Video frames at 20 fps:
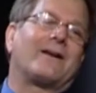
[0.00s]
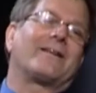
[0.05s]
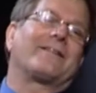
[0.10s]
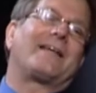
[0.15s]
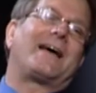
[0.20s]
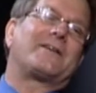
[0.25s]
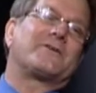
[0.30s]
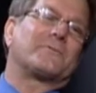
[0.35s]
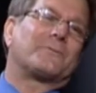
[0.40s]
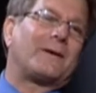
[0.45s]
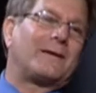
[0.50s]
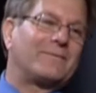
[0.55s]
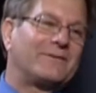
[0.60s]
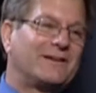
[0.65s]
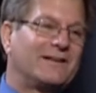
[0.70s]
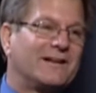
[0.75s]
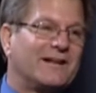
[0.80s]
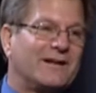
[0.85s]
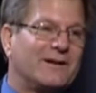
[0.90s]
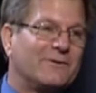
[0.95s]
Well, not only that,
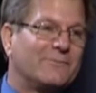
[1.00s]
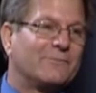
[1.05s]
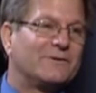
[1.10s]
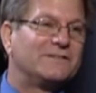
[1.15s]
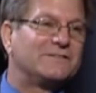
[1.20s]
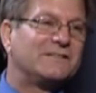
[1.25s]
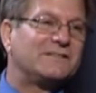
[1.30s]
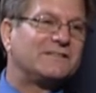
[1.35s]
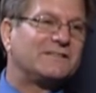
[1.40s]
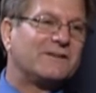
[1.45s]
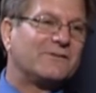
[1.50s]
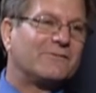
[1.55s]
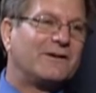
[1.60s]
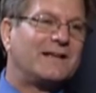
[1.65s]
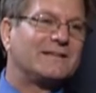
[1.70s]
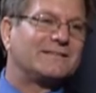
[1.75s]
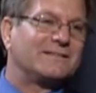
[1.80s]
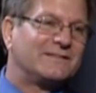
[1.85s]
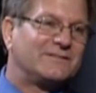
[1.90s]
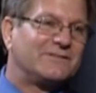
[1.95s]
you're probably going to get a
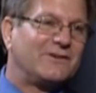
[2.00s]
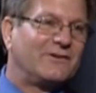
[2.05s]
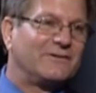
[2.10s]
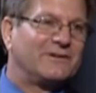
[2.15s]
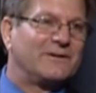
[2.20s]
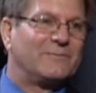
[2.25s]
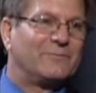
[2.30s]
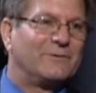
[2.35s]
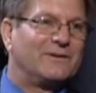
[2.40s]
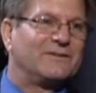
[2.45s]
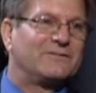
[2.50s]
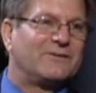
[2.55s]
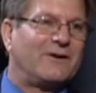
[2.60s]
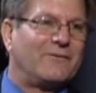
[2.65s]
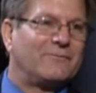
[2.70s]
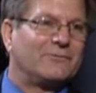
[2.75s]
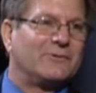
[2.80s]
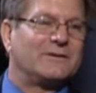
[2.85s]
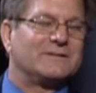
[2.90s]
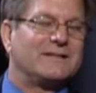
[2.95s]
resisting arrest and assaulting a
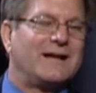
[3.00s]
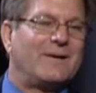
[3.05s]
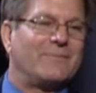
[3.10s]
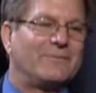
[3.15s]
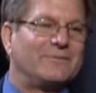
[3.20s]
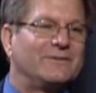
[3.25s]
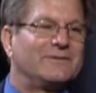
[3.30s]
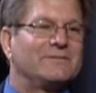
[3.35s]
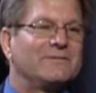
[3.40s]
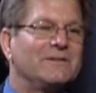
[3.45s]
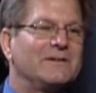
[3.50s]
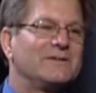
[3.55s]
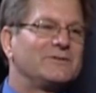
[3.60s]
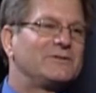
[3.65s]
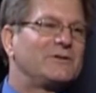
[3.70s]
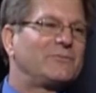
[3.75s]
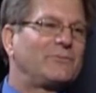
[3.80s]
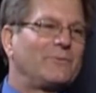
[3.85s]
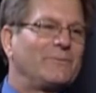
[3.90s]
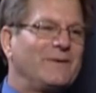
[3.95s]
police officer on top of
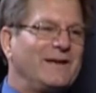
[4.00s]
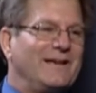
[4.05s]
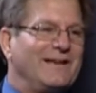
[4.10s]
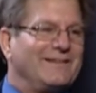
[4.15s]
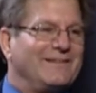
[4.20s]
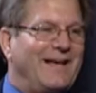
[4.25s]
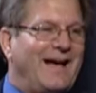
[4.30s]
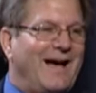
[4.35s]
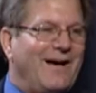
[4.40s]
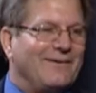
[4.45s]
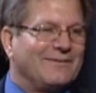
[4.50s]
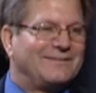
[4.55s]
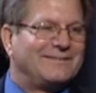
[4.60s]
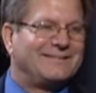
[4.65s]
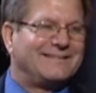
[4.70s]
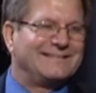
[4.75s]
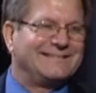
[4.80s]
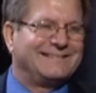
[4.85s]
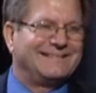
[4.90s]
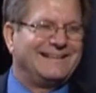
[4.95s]
it just for being in the
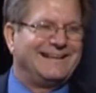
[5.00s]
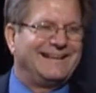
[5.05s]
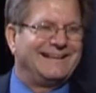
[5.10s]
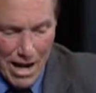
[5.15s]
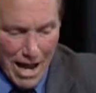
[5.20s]
house.